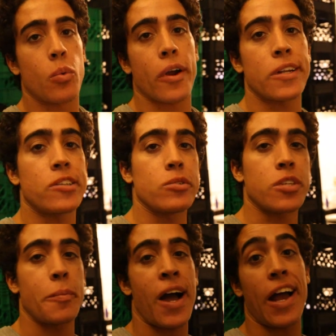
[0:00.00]
we're gonna do
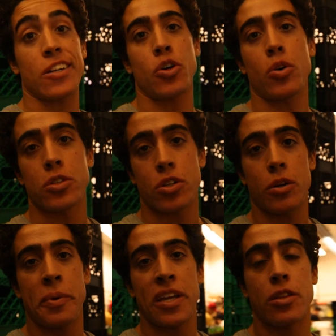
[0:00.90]
some hot cold
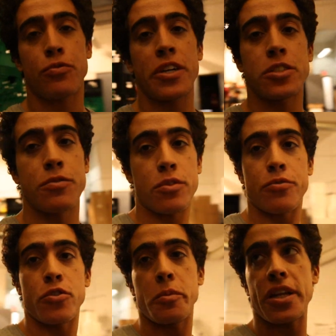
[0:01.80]
therapy in the freezer for
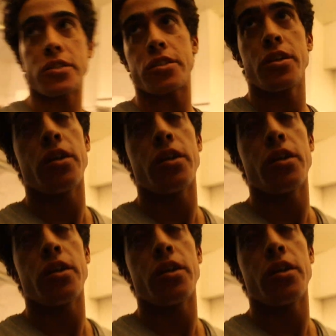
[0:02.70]
a few minutes.